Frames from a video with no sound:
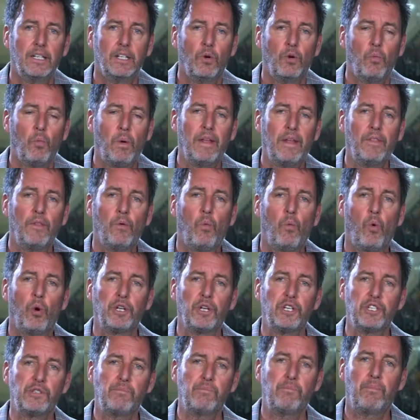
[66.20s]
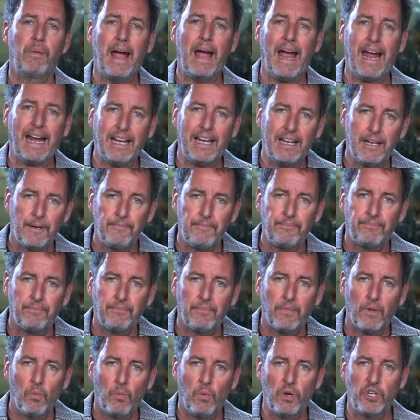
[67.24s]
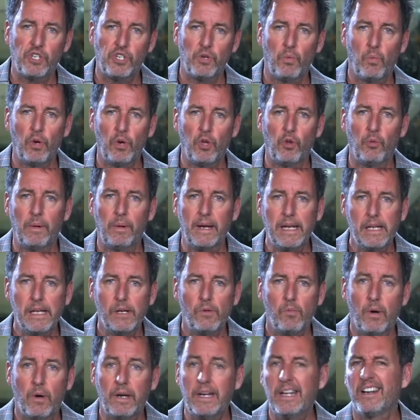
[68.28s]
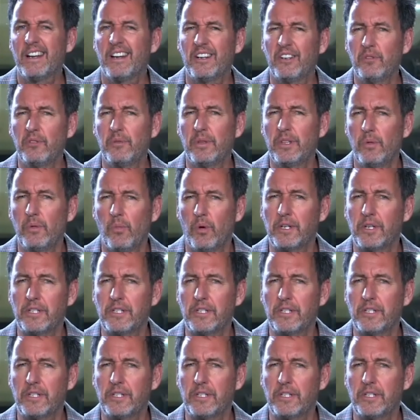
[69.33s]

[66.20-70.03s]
When the water's back, which it will be, what are you going to do with your water